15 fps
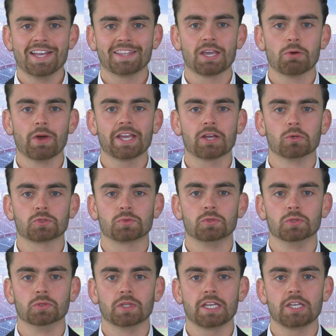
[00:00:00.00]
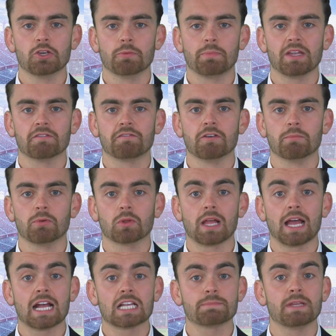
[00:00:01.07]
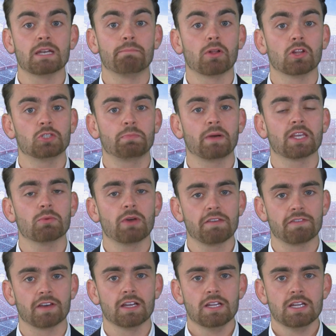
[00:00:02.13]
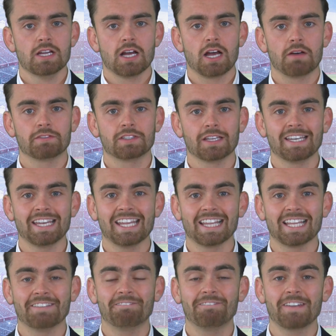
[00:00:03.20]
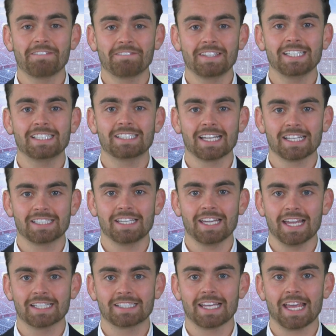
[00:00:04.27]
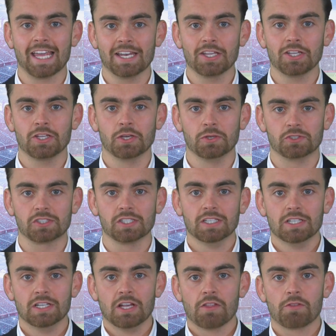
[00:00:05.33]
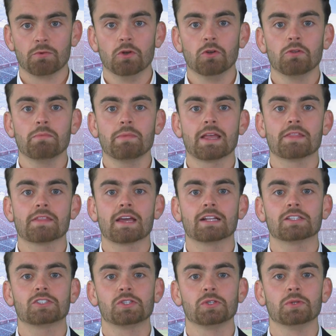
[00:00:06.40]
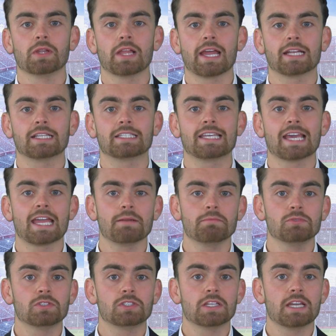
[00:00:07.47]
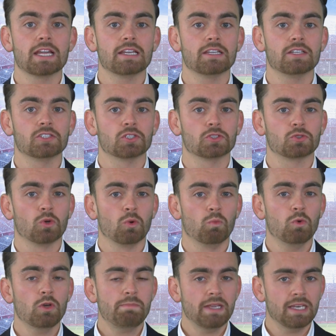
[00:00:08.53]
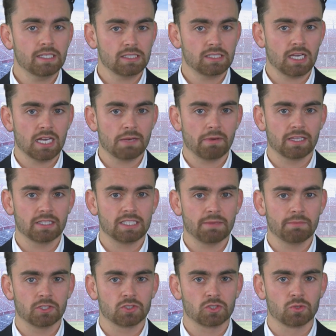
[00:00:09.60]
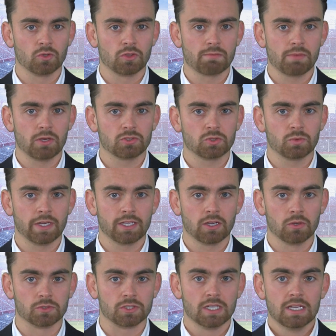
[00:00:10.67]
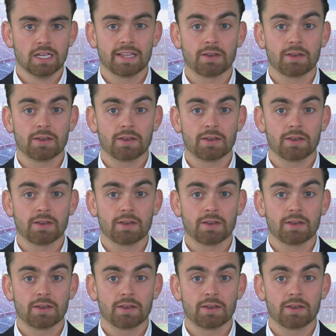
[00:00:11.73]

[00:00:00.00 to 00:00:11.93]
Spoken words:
The away goals rule in European football has been abolished by UEFA after nearly 56 years in use. The rule meant that two-legged games that ended as a draw would be decided by the team who scored the most away goals.